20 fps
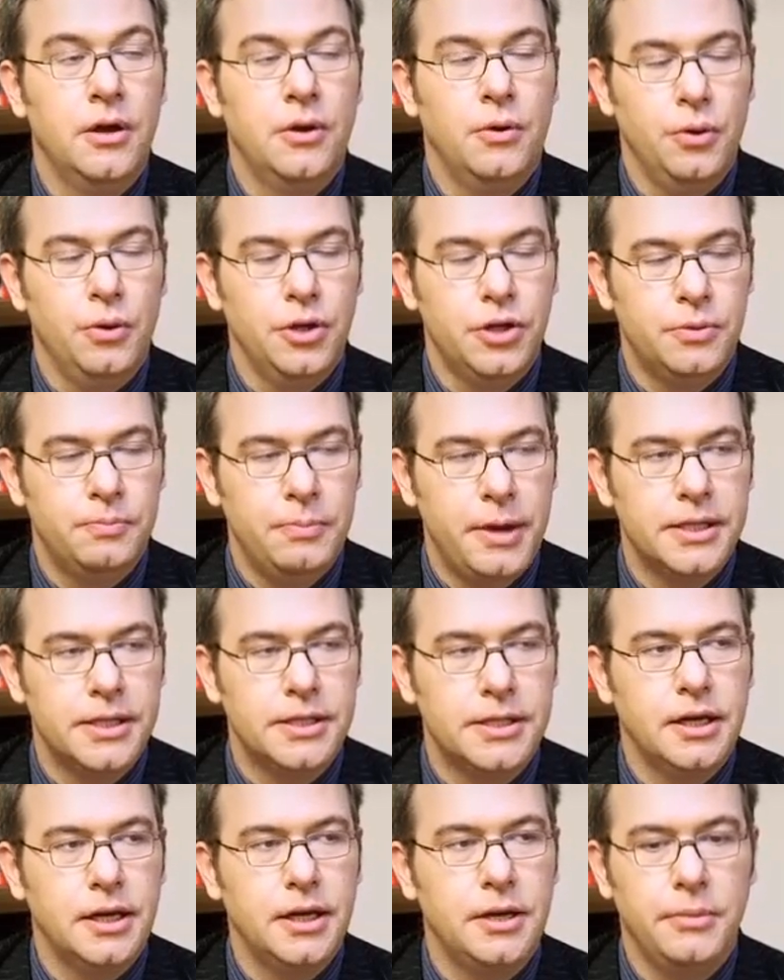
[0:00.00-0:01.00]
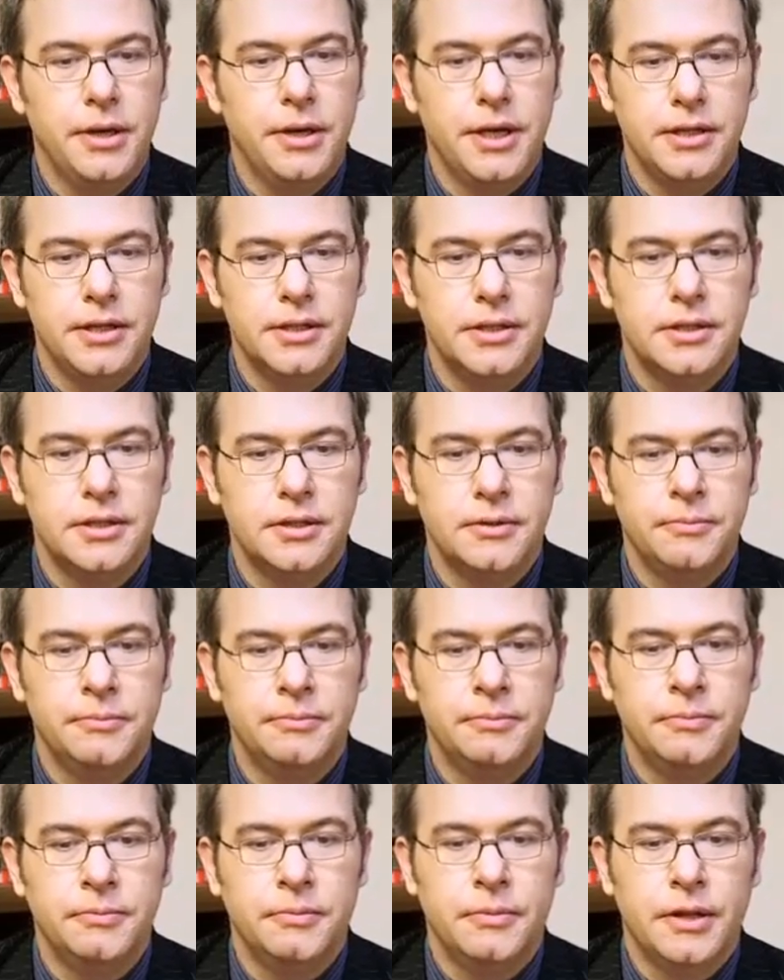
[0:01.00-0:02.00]
which basically means
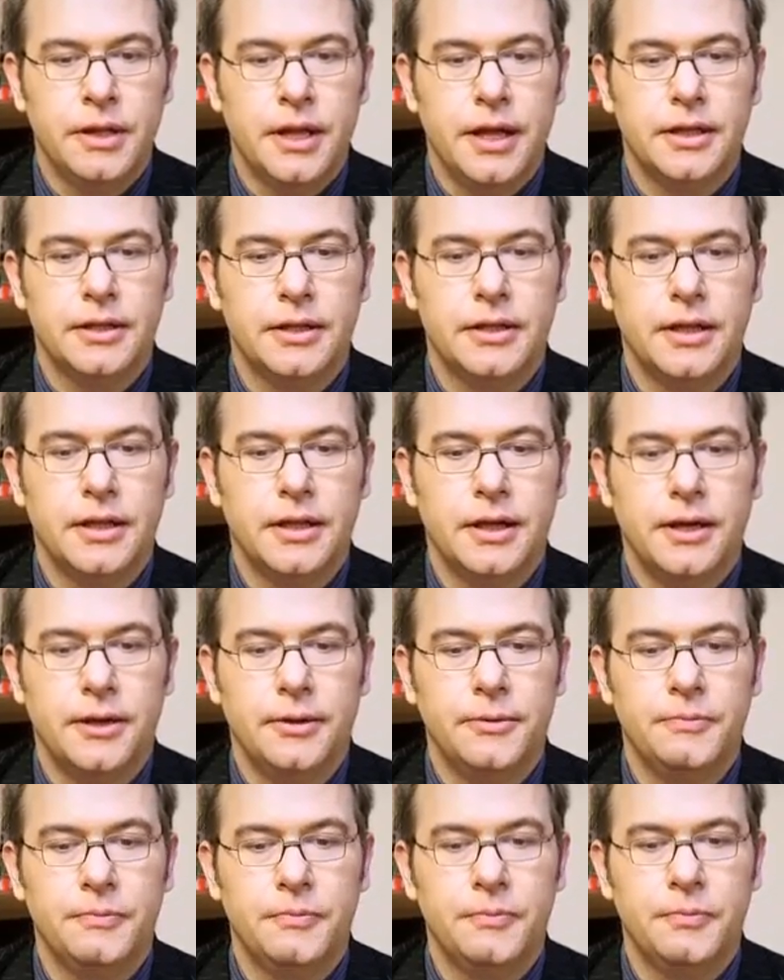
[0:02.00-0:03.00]
that